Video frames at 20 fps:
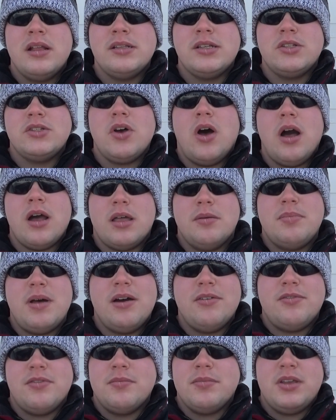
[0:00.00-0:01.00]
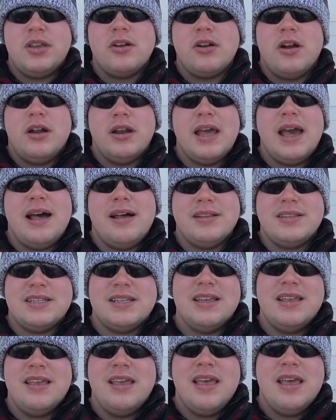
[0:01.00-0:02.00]
to talk about from here on out.
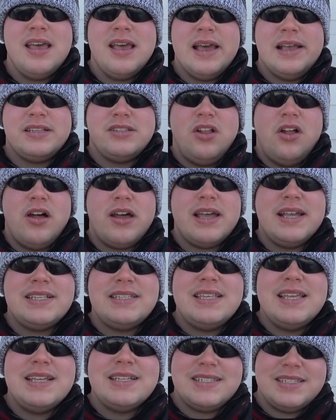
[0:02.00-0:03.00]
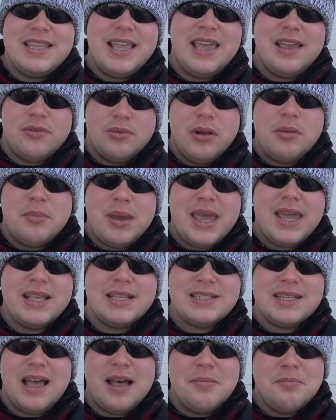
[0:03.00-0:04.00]
As long as this thing
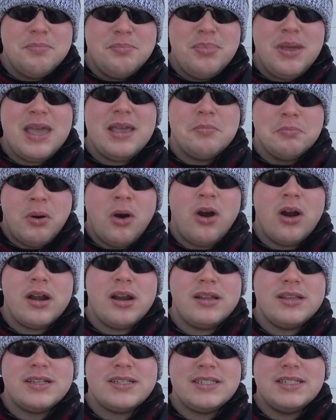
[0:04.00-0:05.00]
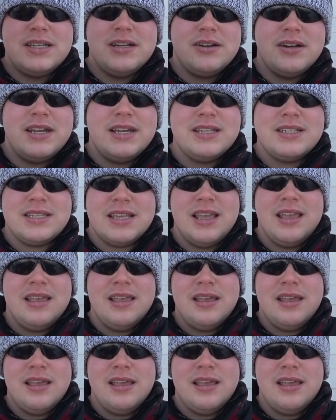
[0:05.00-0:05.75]
remains a big part of the series,